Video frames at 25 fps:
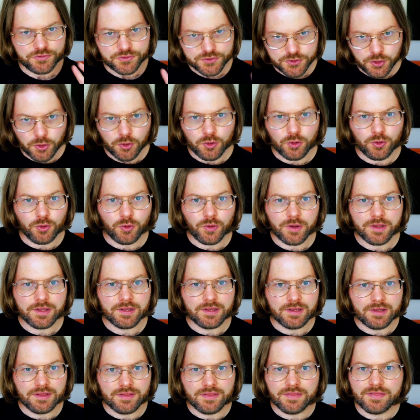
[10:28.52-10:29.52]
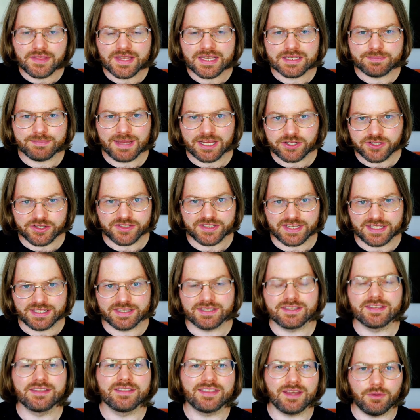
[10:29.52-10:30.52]
to these
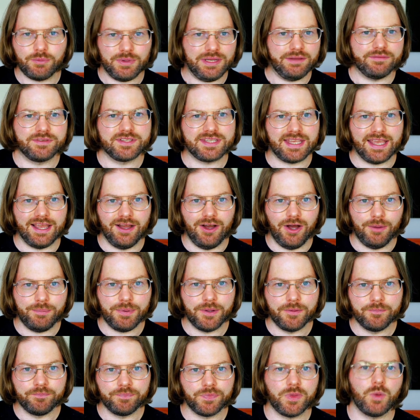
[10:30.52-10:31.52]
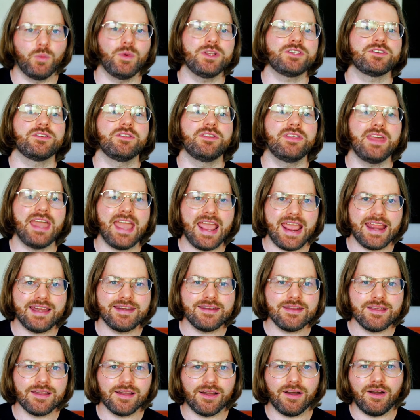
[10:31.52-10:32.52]
matrices that we have set up, which
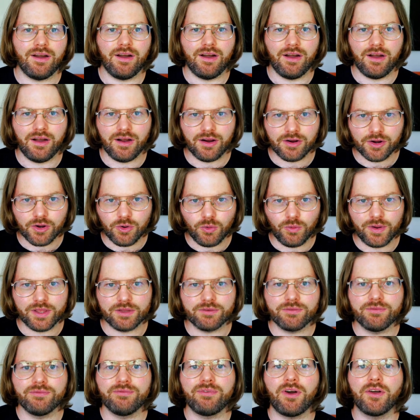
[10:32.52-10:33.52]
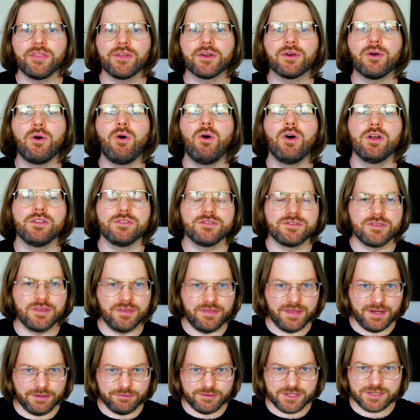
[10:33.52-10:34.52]
then are going further on
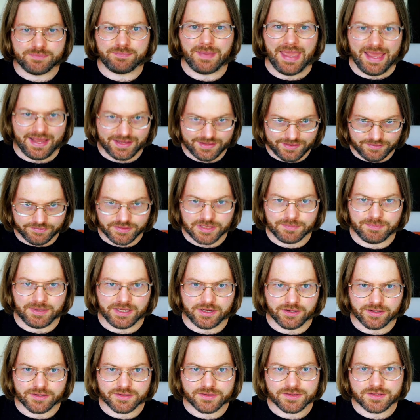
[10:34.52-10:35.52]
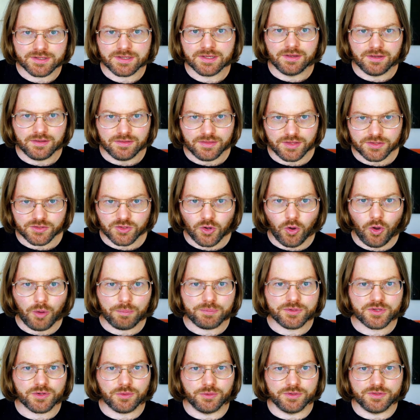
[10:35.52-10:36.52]
to their respective speakers. The
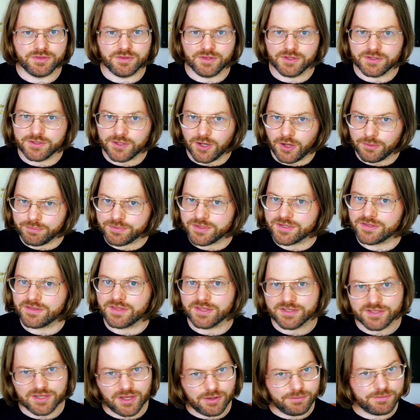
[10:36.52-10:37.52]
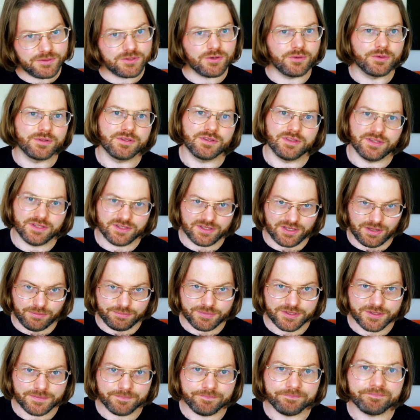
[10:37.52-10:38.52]
tops going to the tops, the subs going to the
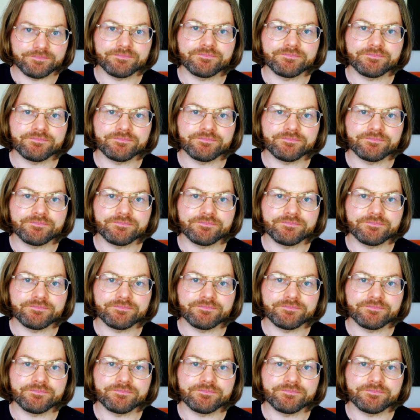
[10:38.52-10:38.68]
subs.